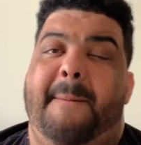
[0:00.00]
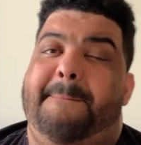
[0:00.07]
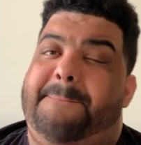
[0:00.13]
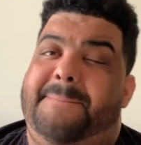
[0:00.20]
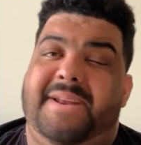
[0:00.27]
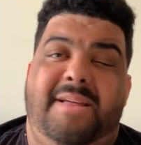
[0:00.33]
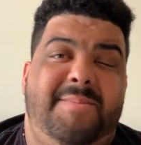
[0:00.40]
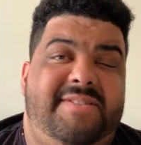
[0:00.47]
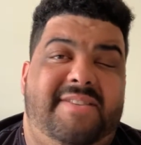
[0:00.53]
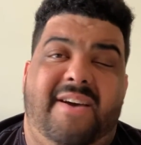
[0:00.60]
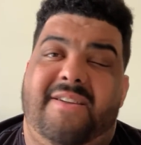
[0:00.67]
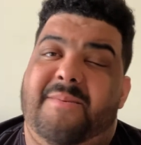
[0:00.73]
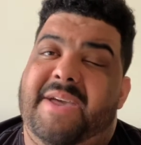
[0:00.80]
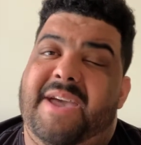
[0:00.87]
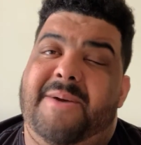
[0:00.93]
But let me
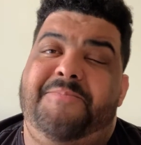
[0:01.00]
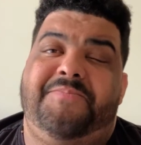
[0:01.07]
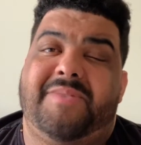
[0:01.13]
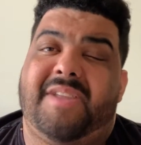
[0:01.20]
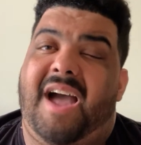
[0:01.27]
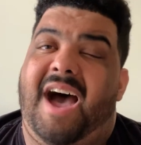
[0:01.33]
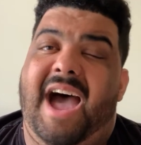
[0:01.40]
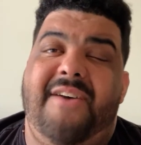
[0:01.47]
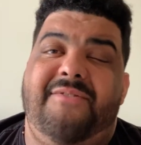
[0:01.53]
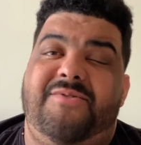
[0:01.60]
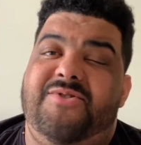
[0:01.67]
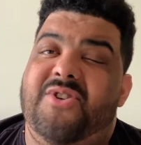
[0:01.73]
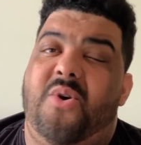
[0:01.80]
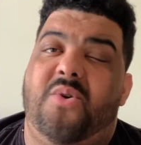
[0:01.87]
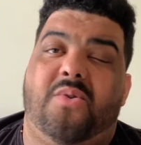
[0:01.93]
tell you, man, I have
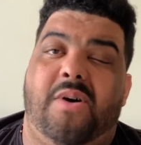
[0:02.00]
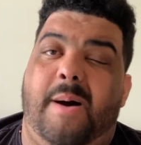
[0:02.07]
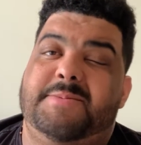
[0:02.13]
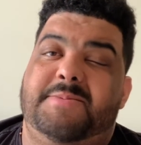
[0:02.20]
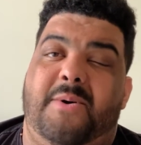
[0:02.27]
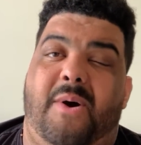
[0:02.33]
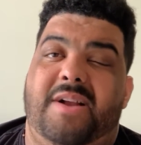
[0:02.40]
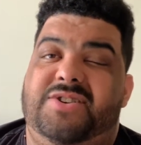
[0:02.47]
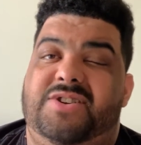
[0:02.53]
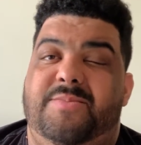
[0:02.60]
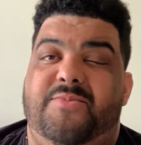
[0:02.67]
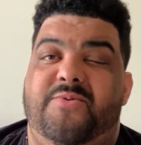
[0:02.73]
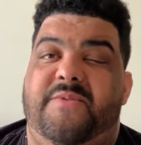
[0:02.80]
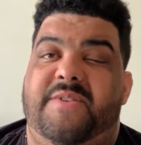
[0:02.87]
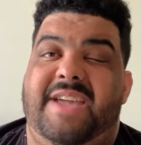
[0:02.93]
no qualms about watching a
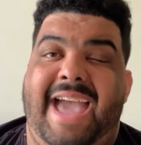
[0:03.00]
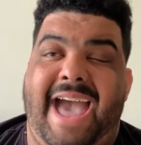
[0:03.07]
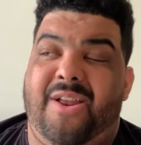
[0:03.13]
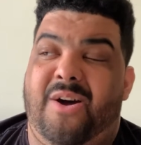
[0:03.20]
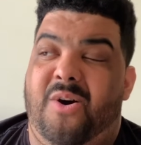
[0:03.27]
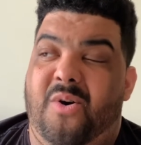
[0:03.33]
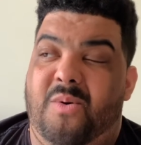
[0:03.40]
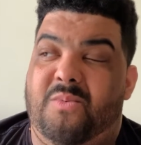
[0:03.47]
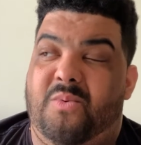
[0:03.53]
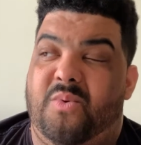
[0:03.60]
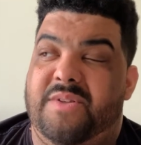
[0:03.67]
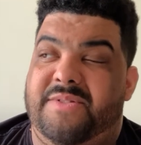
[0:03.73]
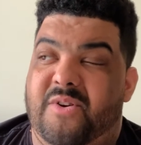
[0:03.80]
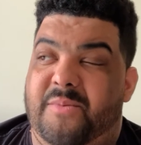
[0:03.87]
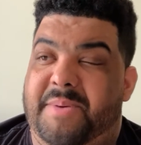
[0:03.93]
movie at home
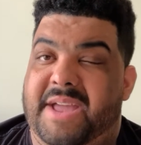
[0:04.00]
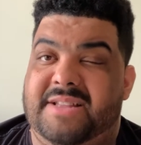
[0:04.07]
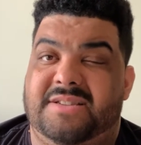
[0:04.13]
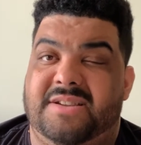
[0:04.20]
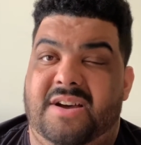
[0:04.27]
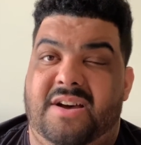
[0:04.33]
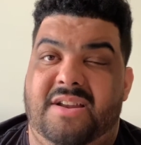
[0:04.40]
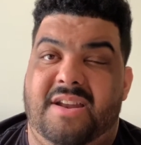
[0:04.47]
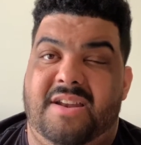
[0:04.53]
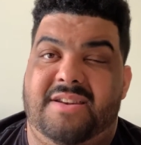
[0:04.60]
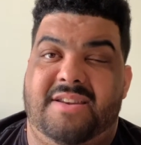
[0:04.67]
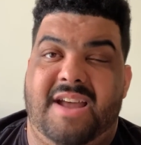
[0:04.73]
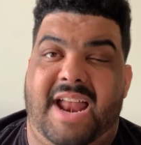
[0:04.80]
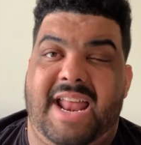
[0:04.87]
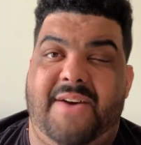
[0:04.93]
with no pants
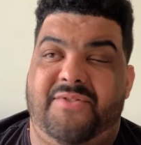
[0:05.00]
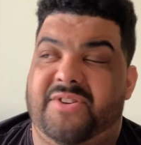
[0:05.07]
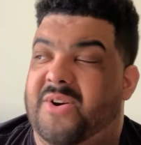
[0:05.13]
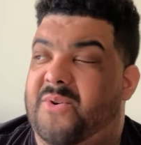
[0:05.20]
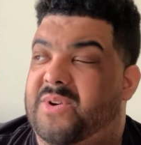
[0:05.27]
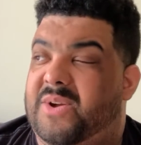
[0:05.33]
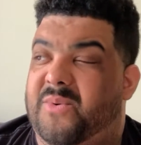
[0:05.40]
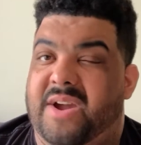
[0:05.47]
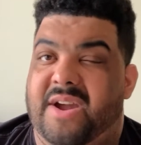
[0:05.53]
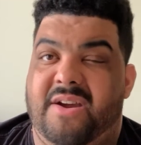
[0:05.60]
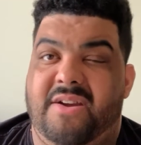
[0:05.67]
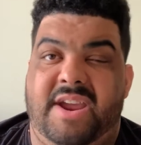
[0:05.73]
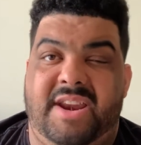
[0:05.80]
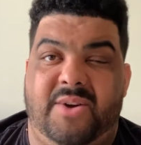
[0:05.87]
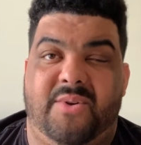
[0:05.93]
on, not having to go
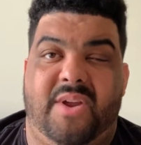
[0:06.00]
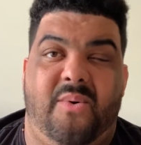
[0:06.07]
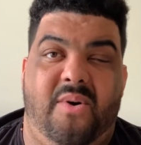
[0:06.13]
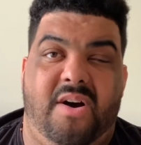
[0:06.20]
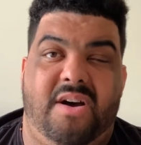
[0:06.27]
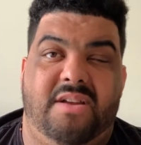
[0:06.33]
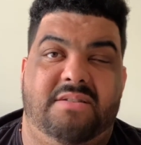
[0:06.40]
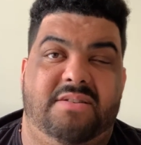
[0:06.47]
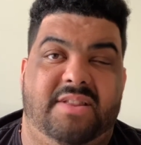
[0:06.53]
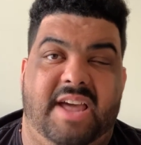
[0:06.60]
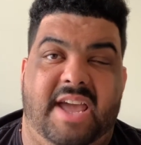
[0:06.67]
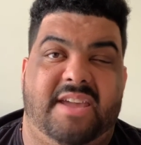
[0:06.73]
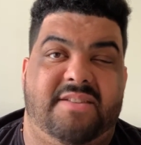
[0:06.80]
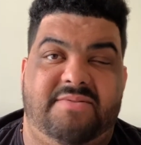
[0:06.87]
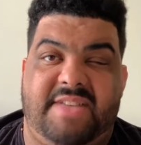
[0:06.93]
anywhere, eating what I want.
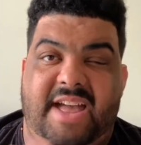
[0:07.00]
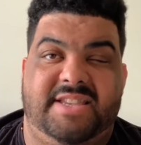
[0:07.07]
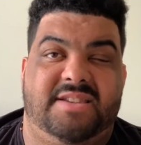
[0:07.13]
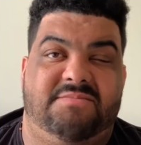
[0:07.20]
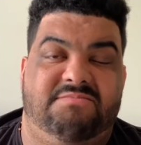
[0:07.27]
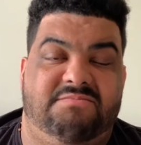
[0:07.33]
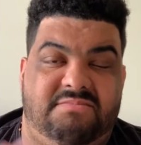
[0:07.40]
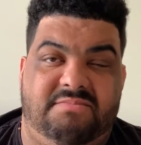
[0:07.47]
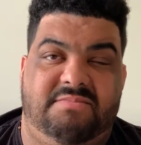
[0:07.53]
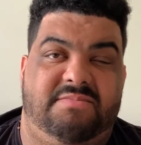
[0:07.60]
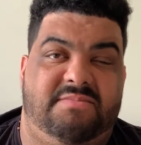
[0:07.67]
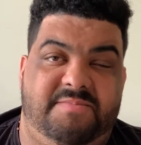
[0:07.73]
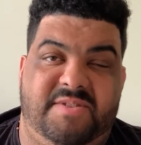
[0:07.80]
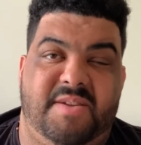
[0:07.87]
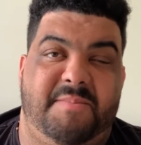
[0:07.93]
Like, that's,
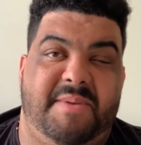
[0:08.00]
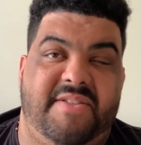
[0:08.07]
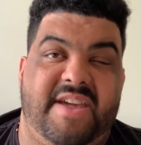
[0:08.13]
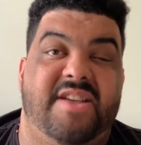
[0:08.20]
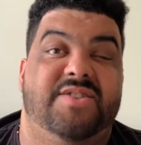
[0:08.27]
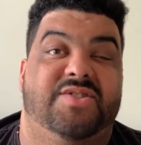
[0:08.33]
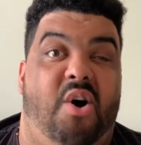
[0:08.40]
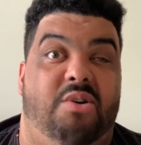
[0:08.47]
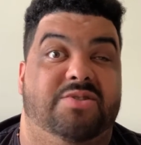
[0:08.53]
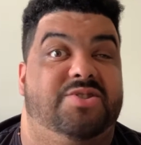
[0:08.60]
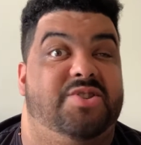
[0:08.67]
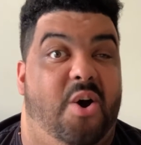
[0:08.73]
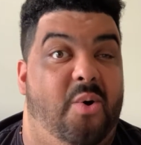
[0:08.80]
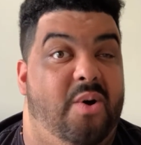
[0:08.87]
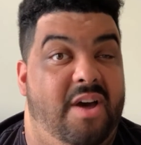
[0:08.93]
to me, that is
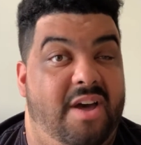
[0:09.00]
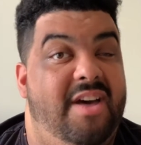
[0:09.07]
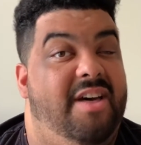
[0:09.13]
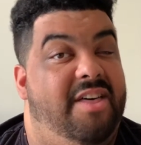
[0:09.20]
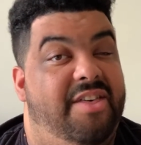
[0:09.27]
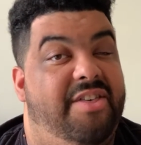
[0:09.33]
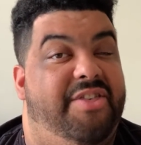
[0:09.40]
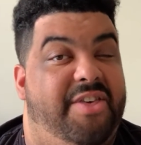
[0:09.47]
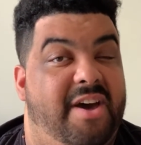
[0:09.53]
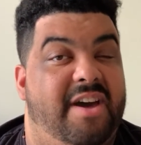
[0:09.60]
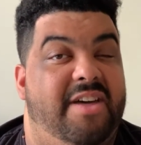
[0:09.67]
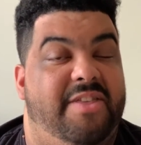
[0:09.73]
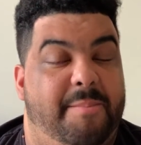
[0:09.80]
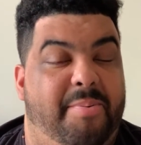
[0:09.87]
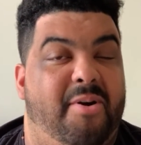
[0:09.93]
also
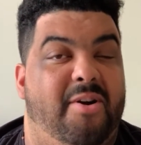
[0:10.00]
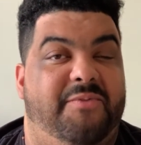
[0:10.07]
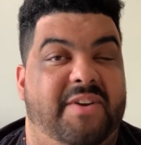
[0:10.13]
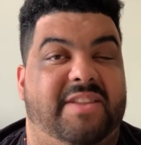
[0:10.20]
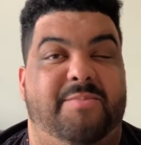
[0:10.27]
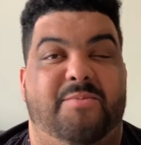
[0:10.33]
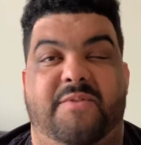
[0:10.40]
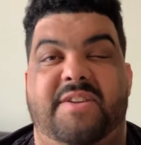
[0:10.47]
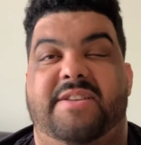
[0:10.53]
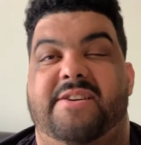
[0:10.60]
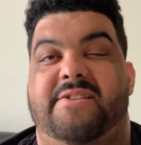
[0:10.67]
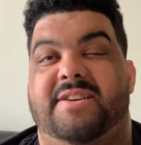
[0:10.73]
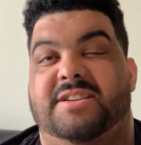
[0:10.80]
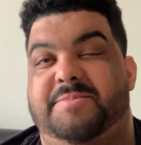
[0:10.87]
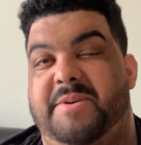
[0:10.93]
the perfect movie
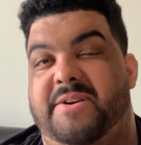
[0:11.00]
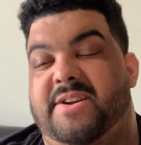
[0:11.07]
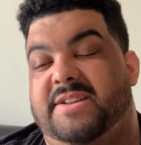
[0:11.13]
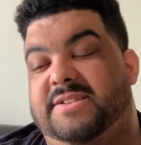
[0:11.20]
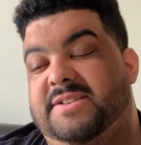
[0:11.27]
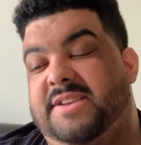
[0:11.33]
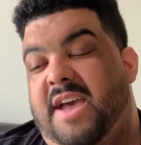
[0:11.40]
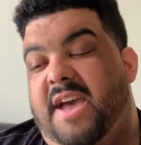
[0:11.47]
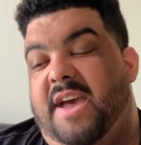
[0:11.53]
theater experience.